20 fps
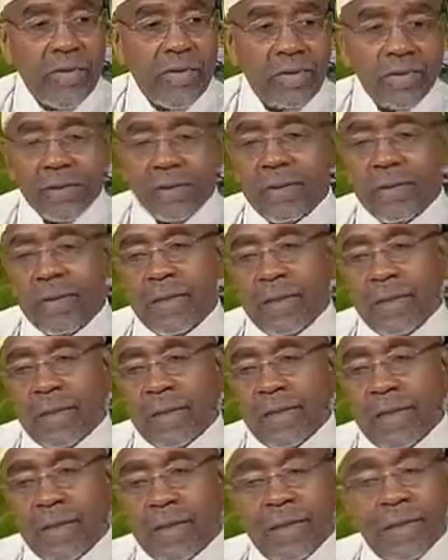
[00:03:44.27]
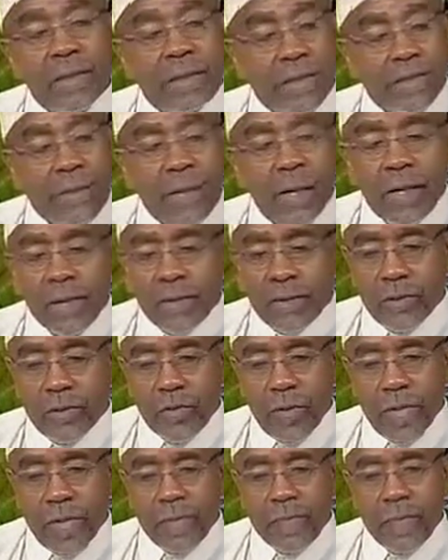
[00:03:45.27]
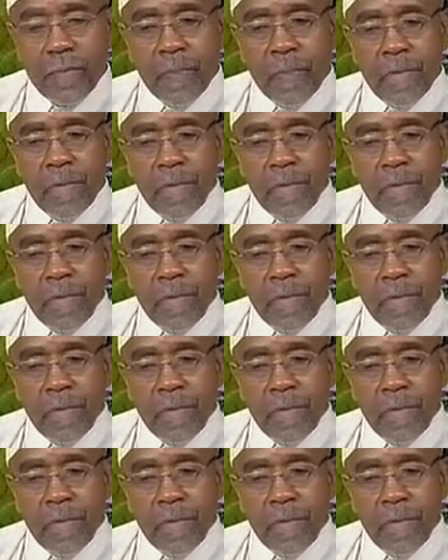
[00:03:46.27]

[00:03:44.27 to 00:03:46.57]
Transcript: dress mm-hmm. uh, in this modest way.